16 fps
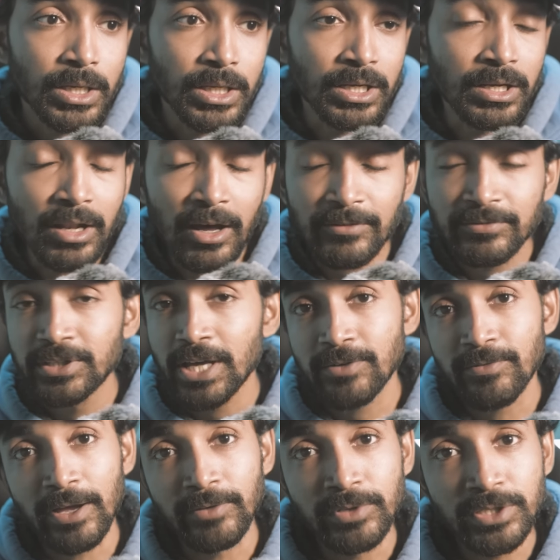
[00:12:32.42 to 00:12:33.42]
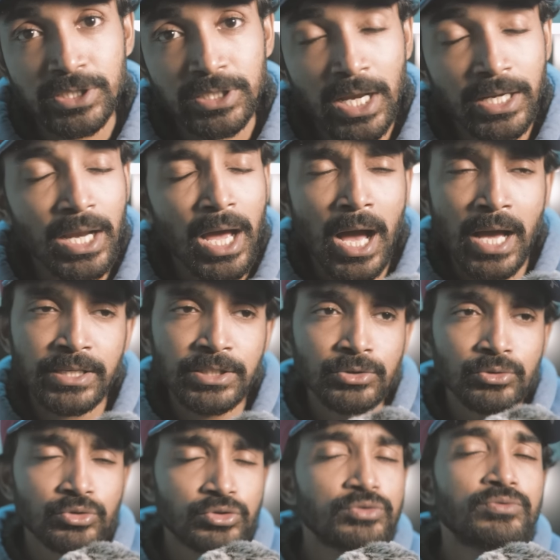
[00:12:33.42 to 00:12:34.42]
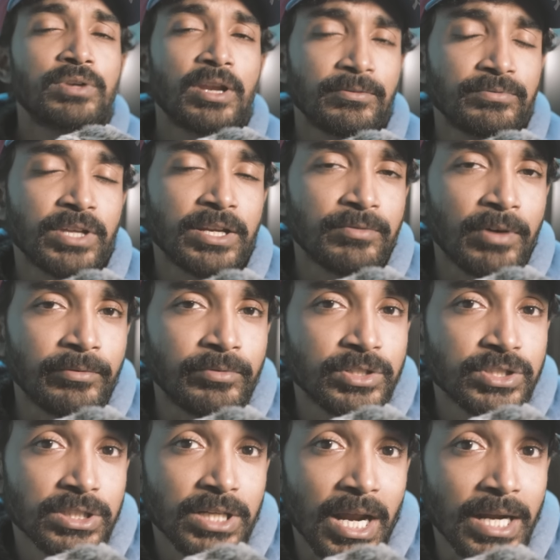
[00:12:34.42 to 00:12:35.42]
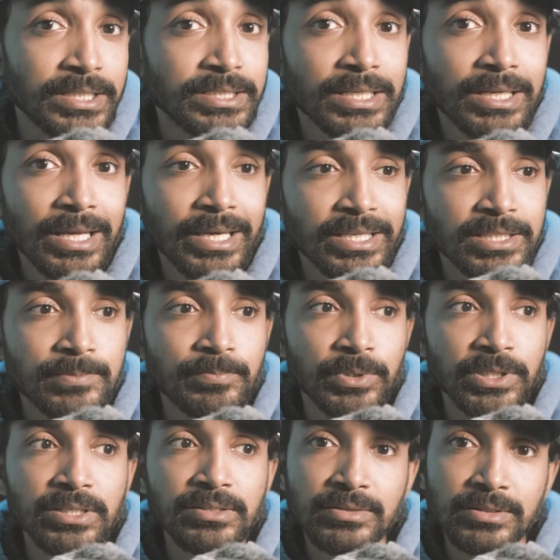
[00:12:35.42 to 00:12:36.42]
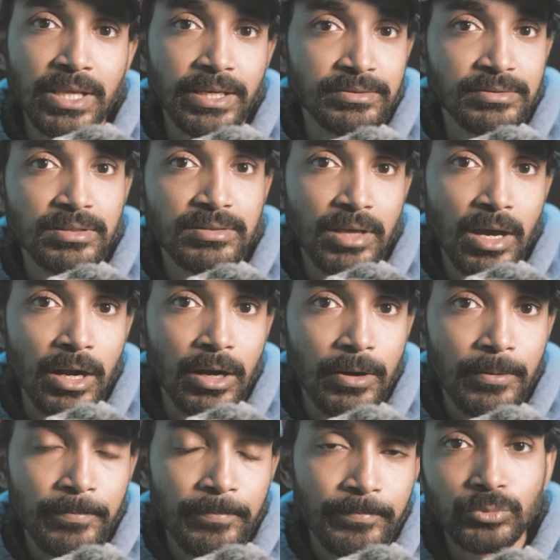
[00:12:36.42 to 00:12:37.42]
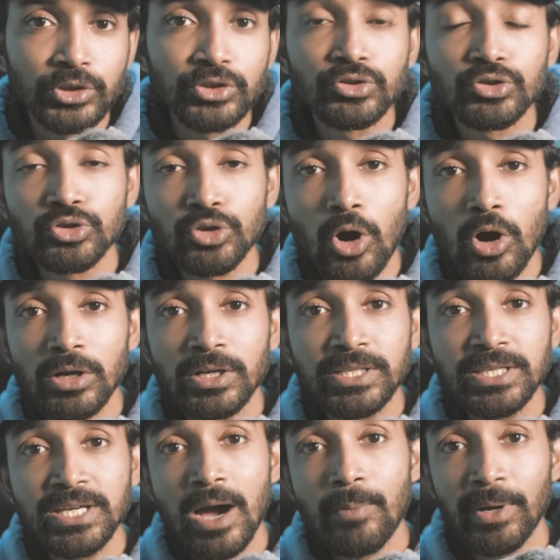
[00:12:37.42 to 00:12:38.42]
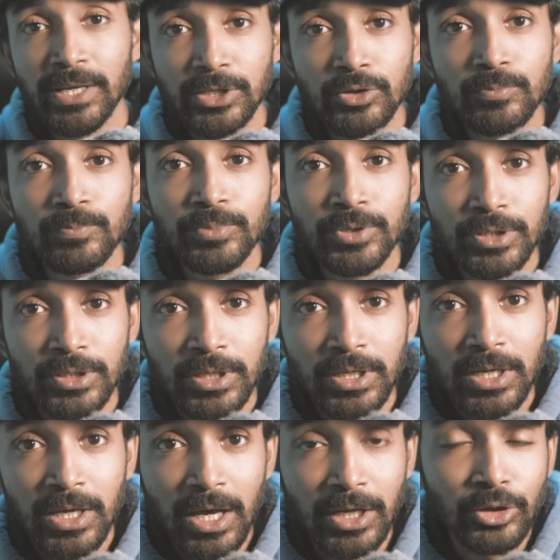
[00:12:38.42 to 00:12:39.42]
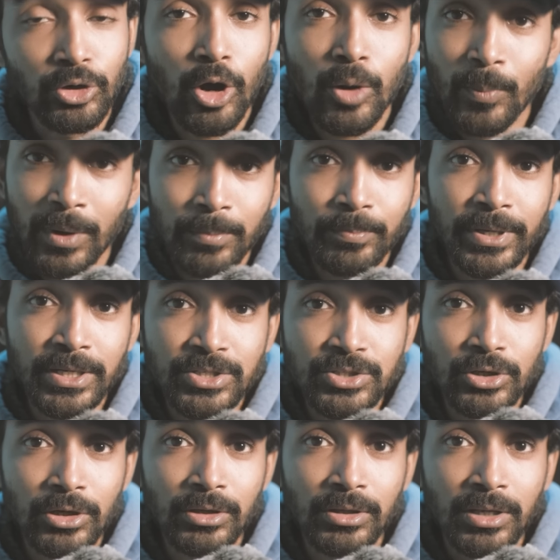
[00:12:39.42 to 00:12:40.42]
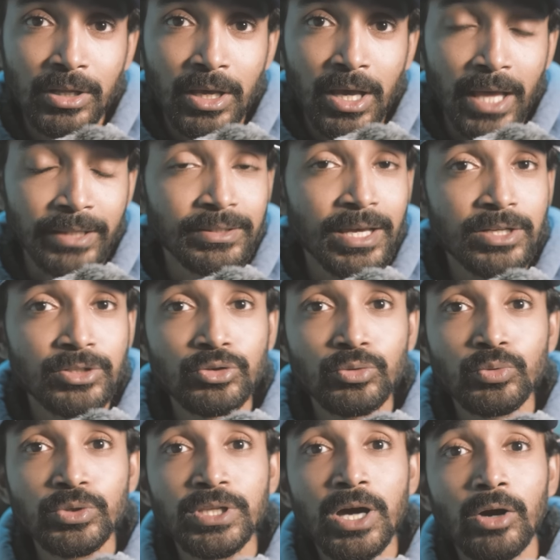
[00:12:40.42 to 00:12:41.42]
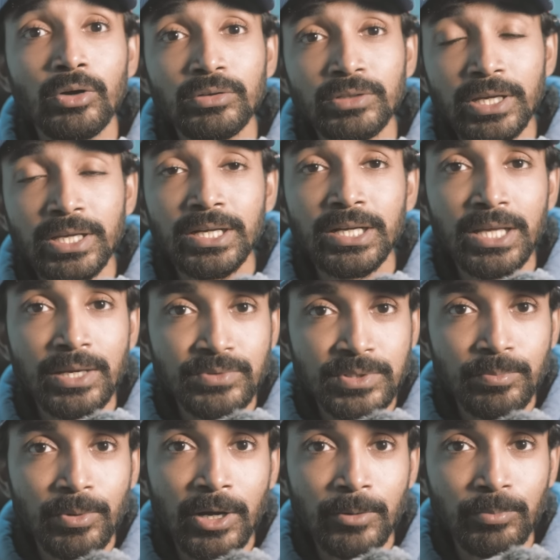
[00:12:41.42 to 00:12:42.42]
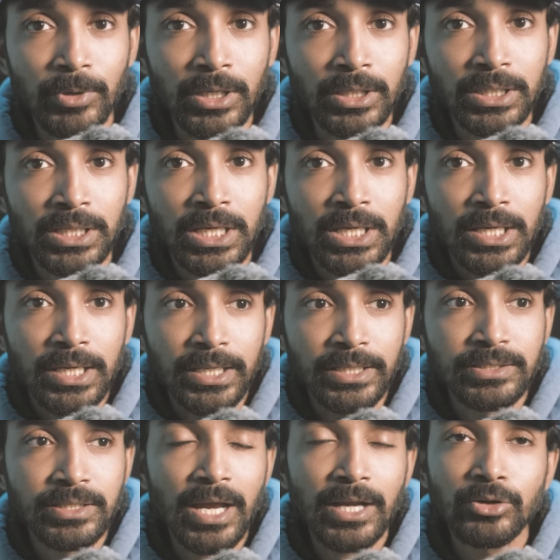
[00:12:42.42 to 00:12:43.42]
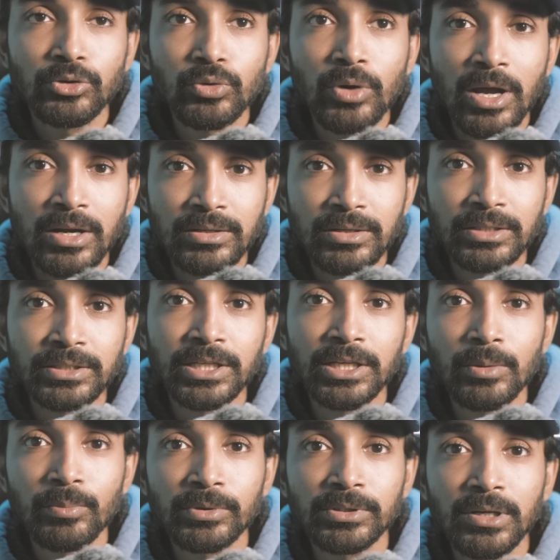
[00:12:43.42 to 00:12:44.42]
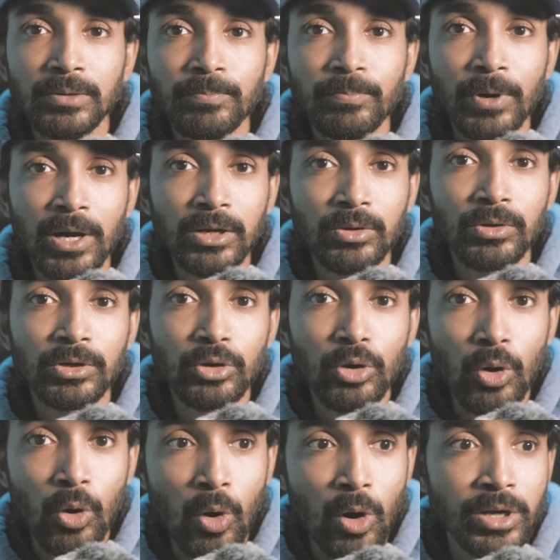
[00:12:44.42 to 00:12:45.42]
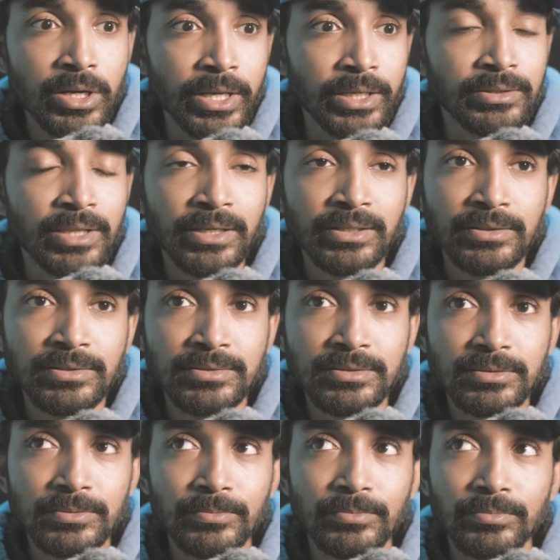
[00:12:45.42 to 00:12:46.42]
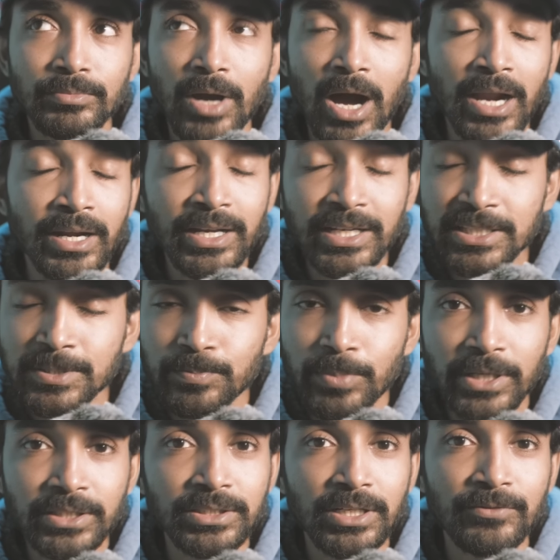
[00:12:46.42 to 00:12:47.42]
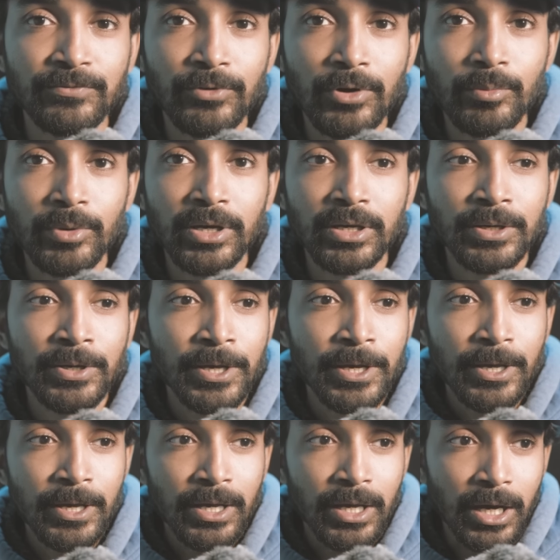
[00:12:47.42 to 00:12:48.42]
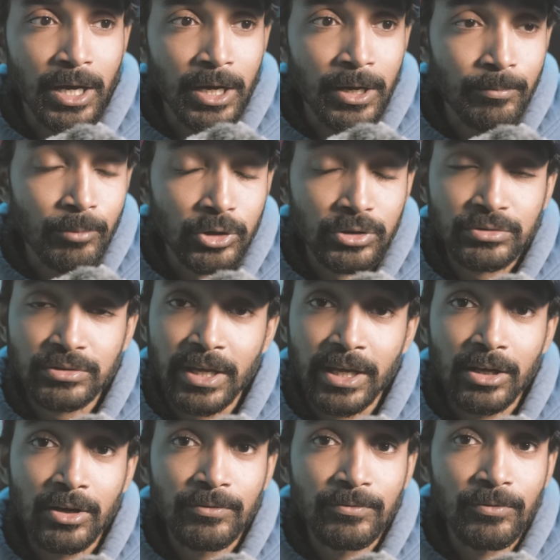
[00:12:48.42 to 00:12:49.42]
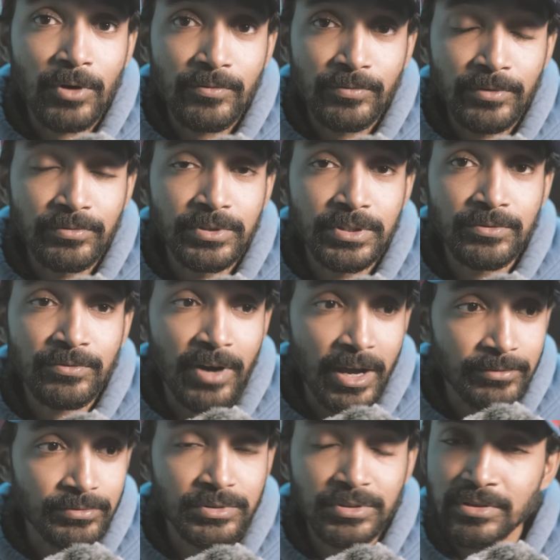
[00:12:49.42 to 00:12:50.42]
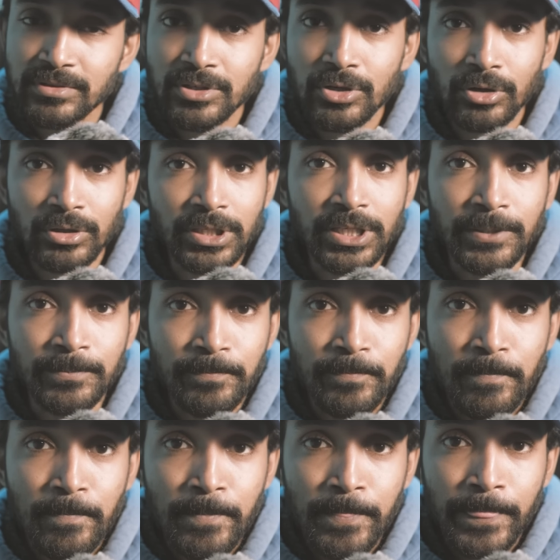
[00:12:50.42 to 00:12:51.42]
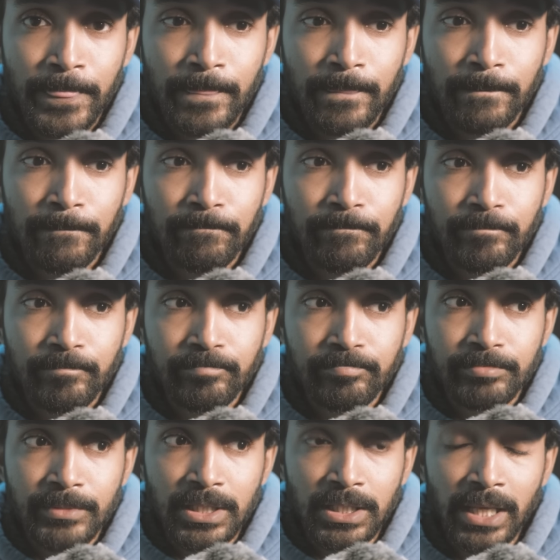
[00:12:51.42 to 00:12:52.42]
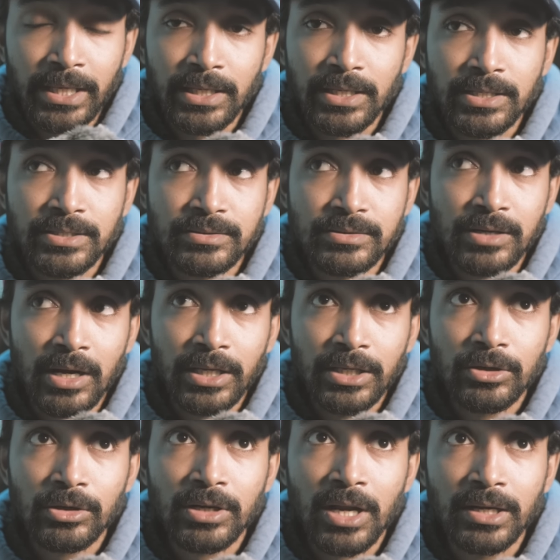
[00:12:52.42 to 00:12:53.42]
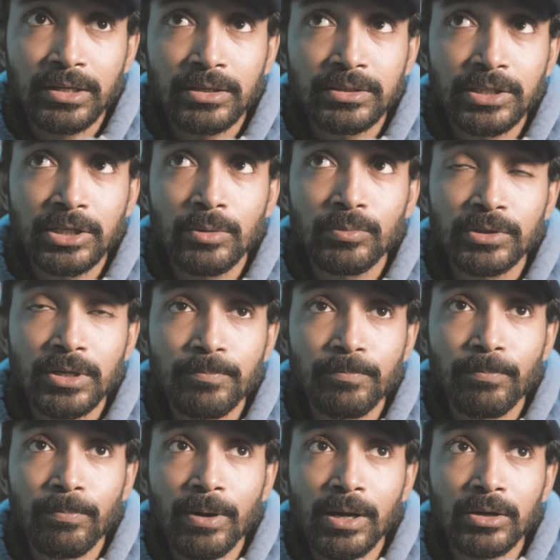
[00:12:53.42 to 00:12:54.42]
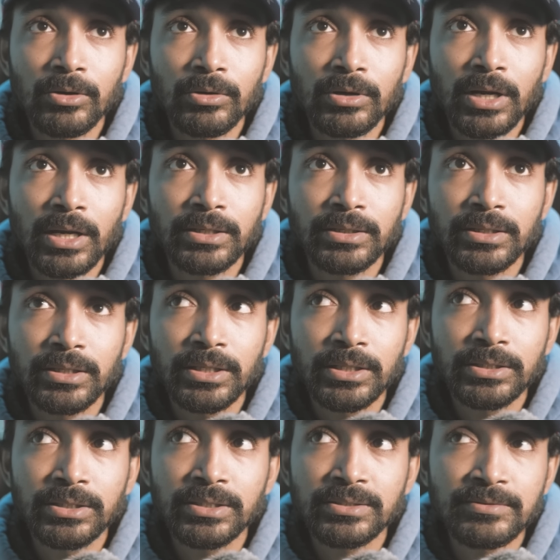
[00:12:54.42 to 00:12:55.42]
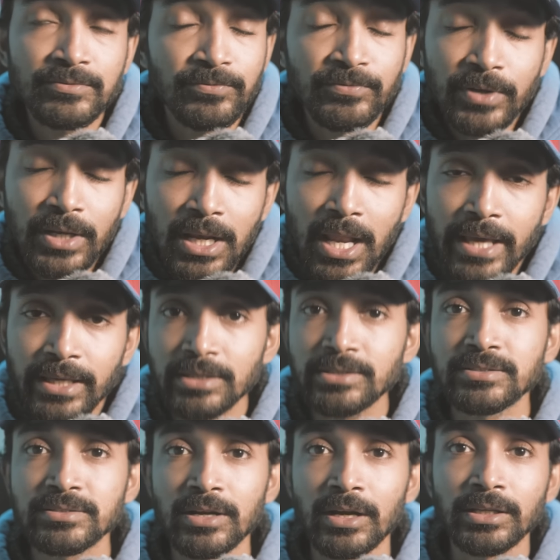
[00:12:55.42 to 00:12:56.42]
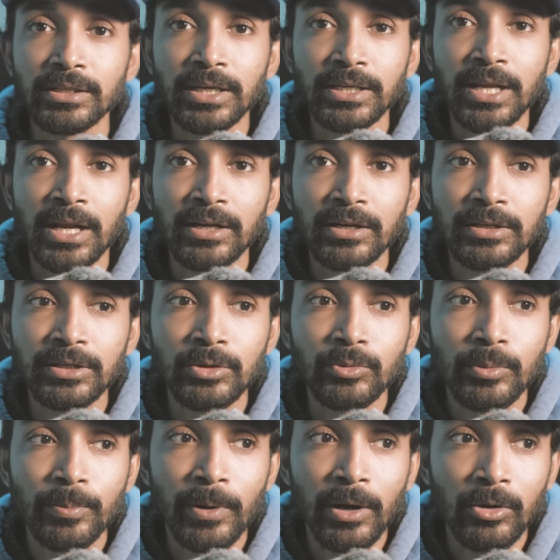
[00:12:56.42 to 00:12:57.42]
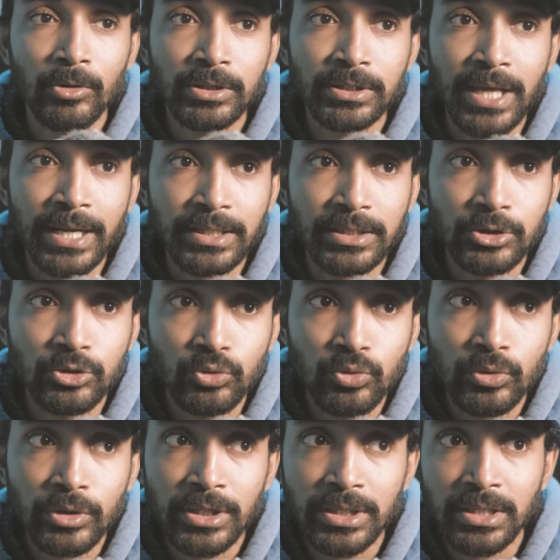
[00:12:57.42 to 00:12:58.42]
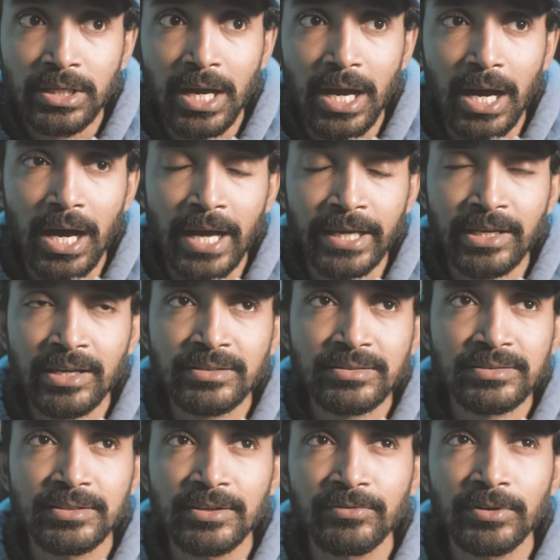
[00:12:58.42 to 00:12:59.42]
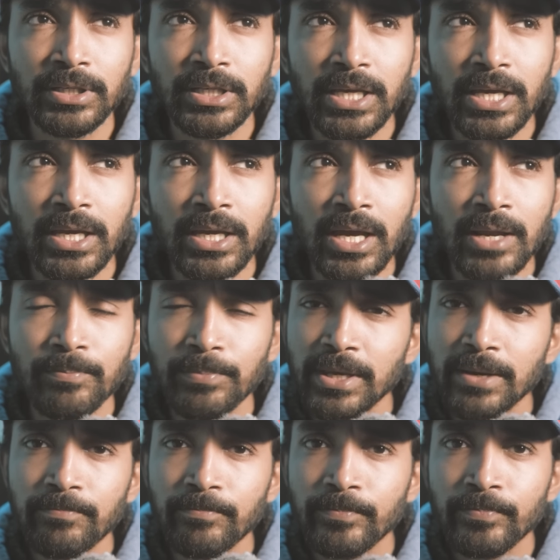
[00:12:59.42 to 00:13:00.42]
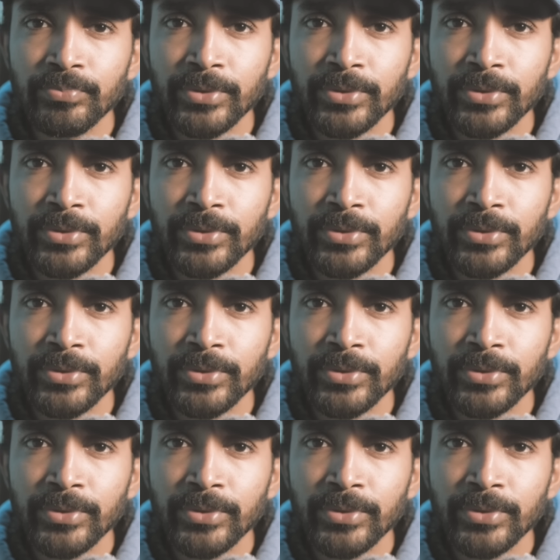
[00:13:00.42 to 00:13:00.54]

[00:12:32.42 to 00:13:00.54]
love that vibration, and I used to love that vibration until I experienced the XSR with stock Yamaha loop, normal petrol, and that too without a iridium spark plug. It can do 100 kilometer per hour all day. That is unexpected from a motorcycle of 155cc only. Like it's running on 100 kilometer per hour, and it doesn't feel like it's running at 100 kilometer per hour. That too in, I guess, 7k rpm